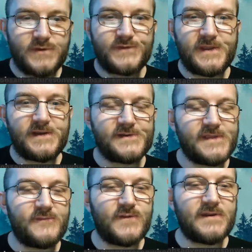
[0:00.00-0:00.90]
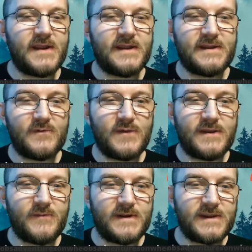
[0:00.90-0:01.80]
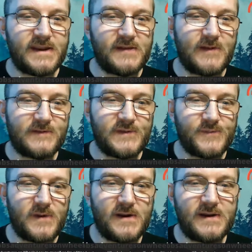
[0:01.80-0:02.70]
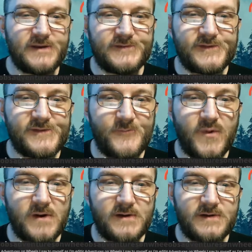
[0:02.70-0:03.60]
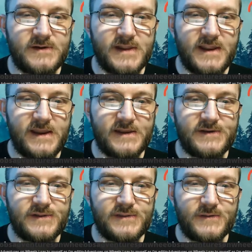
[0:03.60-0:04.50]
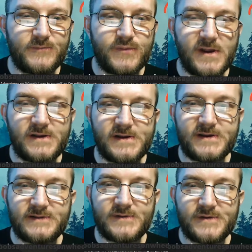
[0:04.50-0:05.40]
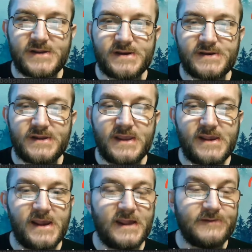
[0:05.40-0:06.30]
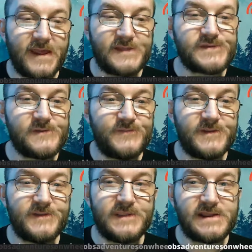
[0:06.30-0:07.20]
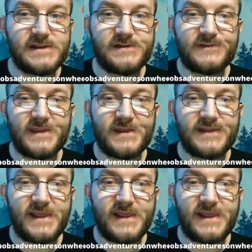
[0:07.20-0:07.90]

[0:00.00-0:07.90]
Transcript: You say to yourself while you're editing, will anybody care about this part, and is this important to edit to the project and location? And that's something that